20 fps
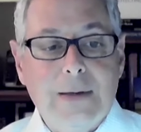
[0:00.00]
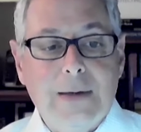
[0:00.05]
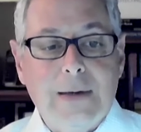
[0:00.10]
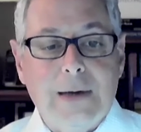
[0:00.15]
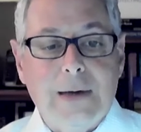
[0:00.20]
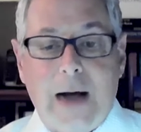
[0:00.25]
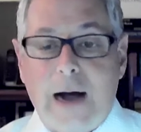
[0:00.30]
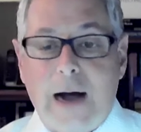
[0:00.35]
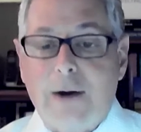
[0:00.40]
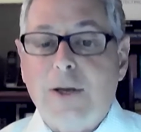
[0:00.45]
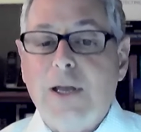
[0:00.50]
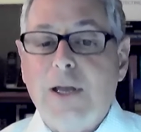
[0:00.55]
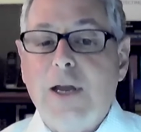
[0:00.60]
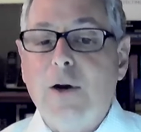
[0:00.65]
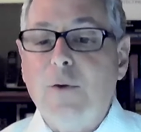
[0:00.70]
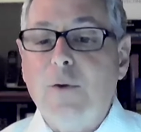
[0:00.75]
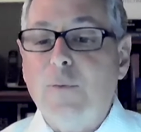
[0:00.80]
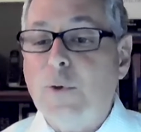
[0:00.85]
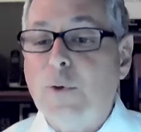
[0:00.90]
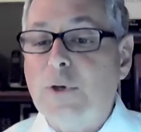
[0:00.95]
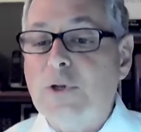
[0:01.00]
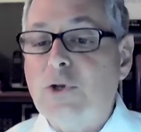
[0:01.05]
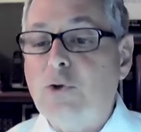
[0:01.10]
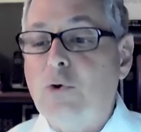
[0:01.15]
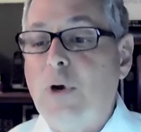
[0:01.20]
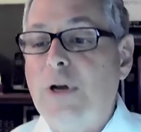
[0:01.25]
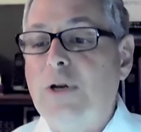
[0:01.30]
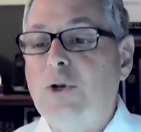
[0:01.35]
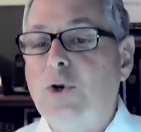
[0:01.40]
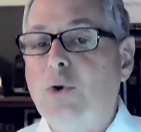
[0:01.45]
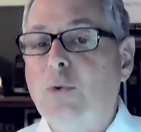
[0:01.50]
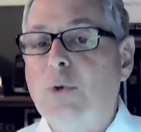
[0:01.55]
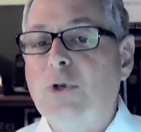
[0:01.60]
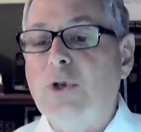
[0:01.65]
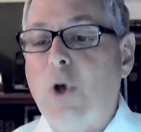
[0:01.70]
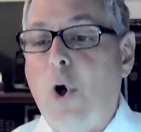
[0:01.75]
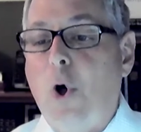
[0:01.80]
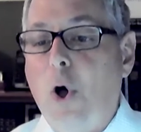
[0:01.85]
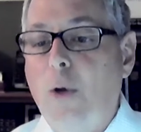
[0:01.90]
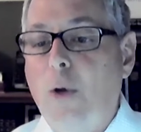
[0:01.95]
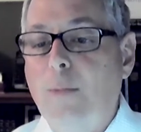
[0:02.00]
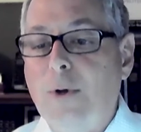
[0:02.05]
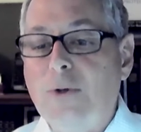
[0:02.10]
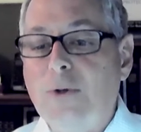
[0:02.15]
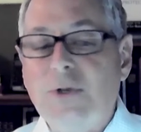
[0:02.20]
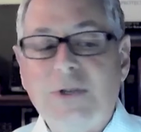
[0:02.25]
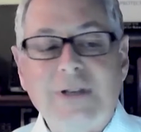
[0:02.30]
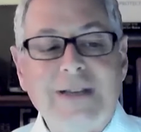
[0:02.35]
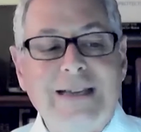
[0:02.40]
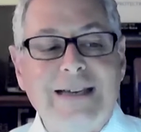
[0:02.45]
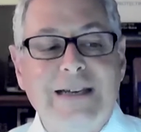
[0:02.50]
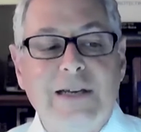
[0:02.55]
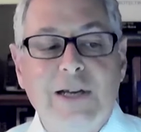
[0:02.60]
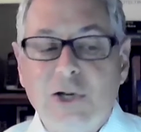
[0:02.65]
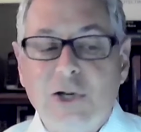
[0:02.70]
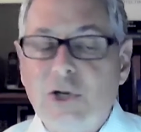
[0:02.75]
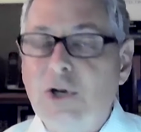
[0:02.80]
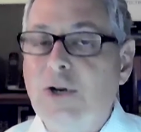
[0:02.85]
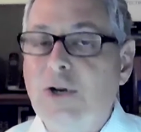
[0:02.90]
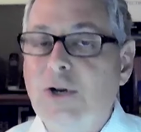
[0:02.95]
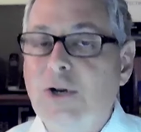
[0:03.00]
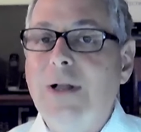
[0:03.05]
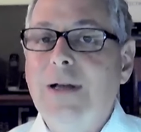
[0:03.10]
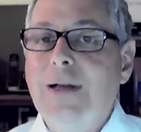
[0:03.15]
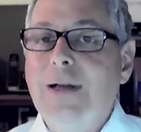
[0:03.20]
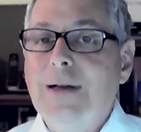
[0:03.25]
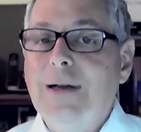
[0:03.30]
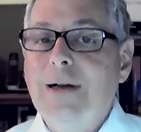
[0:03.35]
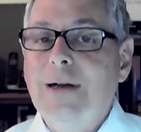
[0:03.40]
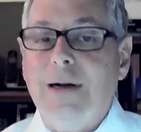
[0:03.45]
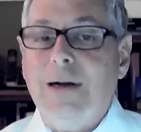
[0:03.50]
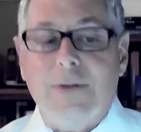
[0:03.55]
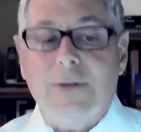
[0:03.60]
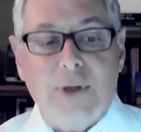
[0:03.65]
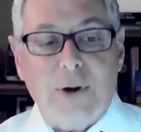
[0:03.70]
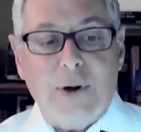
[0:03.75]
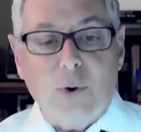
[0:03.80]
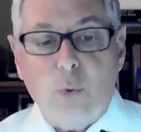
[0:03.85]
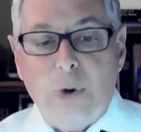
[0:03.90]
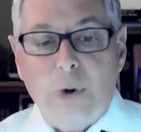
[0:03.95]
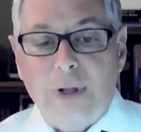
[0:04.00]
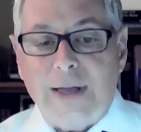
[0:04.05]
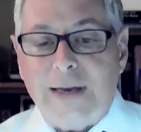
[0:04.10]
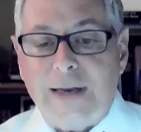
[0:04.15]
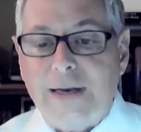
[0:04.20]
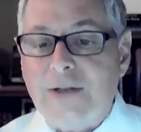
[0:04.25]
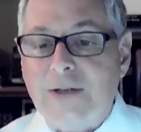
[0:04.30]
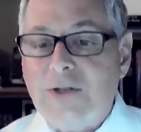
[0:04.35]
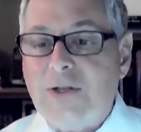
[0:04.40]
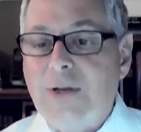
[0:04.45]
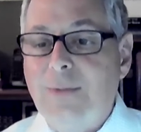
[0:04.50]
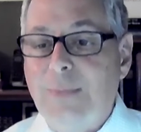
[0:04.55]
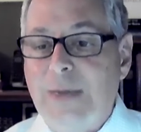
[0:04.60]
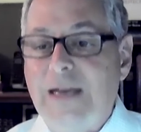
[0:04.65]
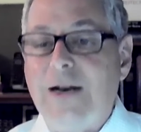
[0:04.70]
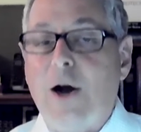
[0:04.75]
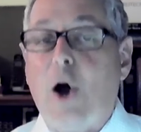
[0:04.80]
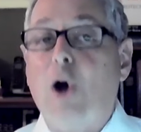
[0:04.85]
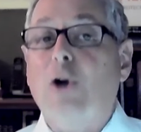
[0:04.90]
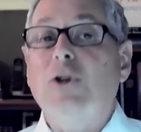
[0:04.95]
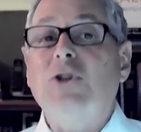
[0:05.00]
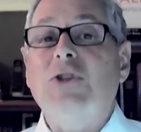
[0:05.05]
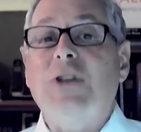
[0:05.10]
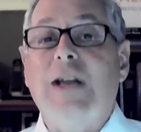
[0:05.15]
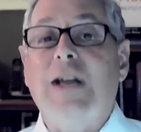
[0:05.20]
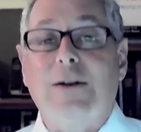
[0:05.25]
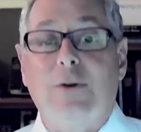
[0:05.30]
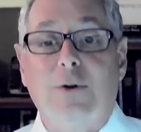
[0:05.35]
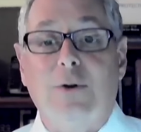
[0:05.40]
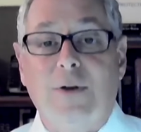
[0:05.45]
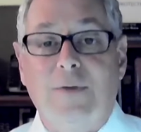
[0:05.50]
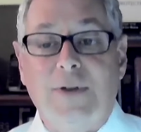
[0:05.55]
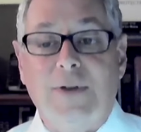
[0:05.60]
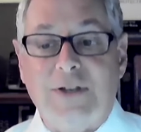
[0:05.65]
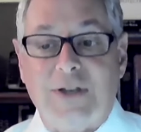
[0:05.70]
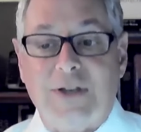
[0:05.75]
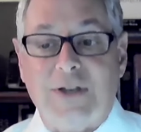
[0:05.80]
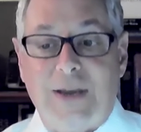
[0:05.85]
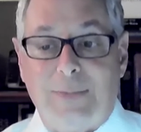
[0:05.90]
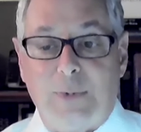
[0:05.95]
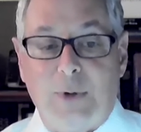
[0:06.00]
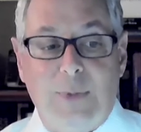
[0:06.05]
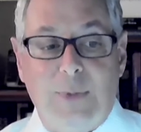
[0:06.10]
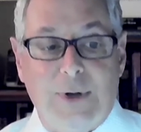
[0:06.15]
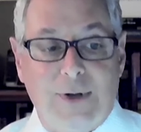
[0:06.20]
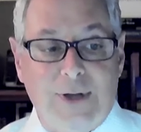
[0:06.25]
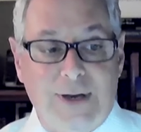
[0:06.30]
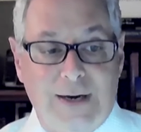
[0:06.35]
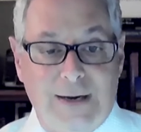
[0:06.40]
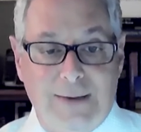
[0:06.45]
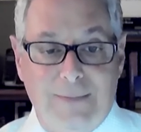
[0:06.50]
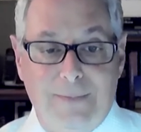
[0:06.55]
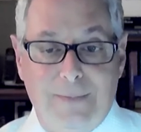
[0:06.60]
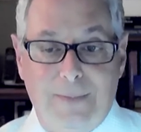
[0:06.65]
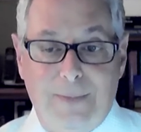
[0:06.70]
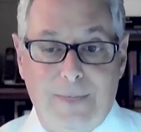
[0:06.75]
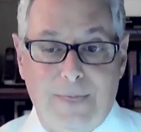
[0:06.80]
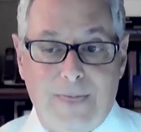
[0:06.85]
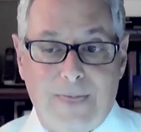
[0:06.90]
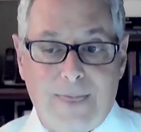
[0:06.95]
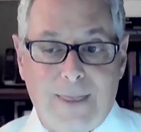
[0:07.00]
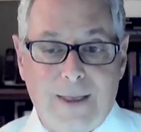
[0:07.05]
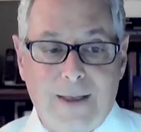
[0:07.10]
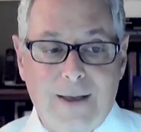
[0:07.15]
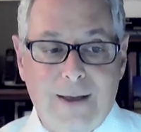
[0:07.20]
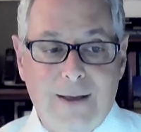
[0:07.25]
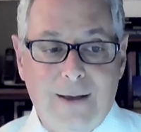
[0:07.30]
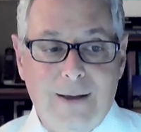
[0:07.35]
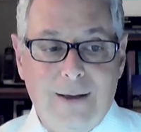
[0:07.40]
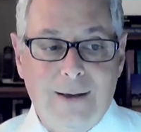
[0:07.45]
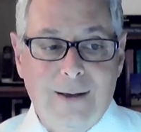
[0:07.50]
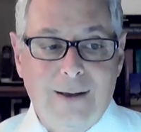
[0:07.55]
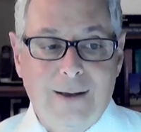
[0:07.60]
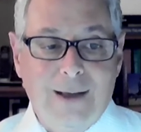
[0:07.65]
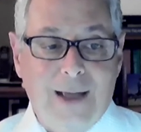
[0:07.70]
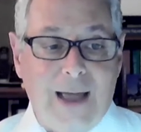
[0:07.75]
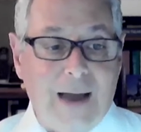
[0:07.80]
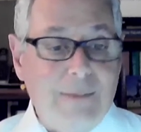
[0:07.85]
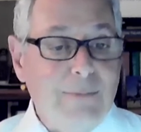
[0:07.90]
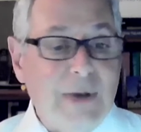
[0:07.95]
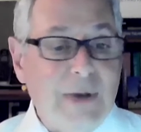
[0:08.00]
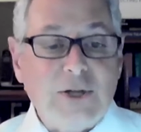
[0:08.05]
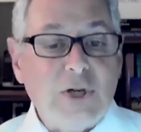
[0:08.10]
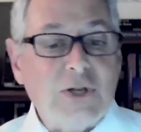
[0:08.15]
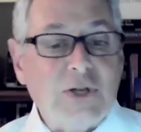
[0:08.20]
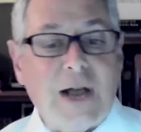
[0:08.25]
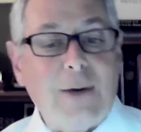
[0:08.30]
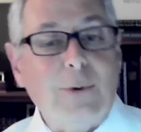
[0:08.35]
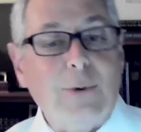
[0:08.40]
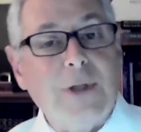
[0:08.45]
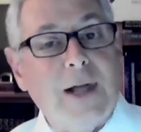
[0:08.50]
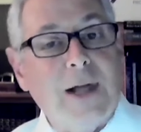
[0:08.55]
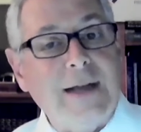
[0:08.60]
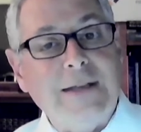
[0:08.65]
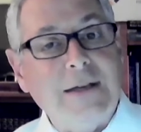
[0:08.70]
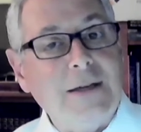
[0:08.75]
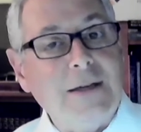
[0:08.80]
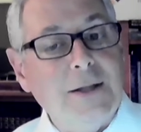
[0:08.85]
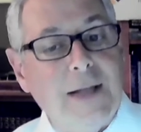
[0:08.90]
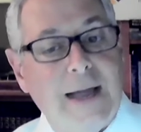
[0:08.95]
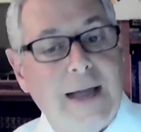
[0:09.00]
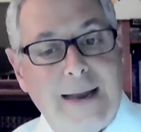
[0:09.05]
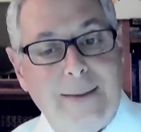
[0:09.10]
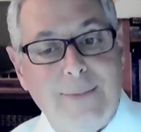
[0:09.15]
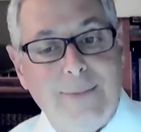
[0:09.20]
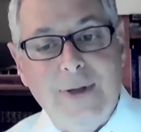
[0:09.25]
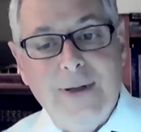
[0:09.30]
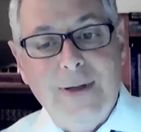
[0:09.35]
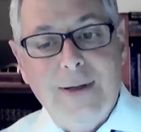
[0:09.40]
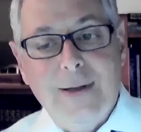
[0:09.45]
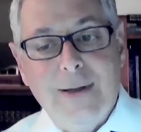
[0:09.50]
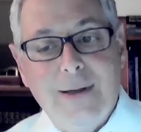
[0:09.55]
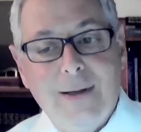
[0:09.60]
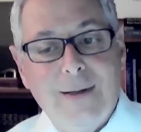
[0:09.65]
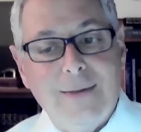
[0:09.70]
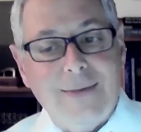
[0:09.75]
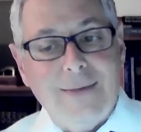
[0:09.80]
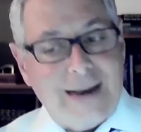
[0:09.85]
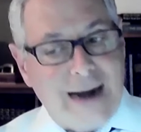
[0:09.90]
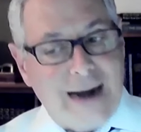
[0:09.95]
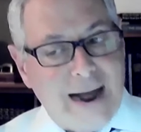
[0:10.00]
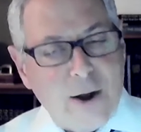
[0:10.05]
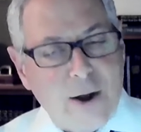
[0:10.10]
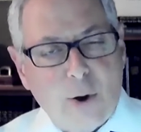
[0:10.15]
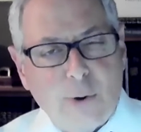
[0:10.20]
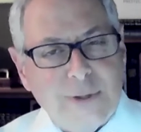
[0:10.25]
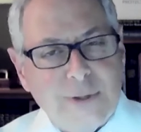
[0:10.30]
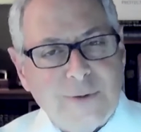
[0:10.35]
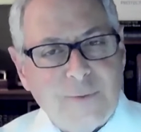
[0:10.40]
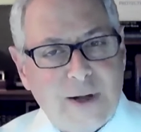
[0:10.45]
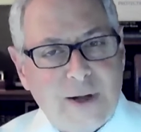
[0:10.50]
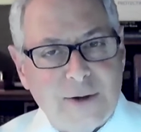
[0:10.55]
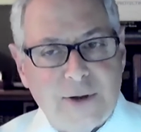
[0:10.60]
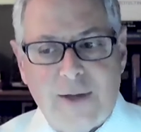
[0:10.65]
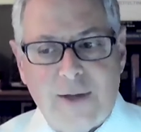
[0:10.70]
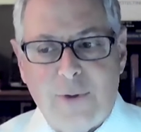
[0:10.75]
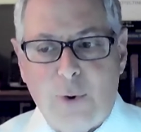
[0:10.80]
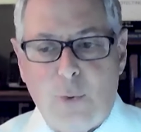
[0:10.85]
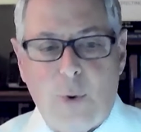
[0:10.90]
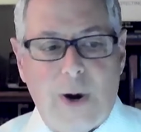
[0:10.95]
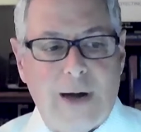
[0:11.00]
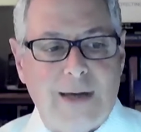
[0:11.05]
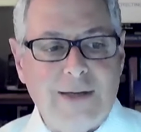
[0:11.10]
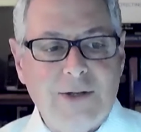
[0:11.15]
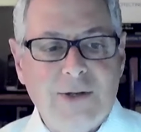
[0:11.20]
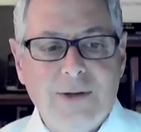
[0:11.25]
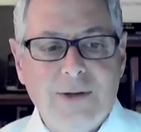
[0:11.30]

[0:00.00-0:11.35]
Our care for the stranger was almost conditional on their willingness to meet our standard of acceptability. And much as I would like to claim that I always felt otherwise,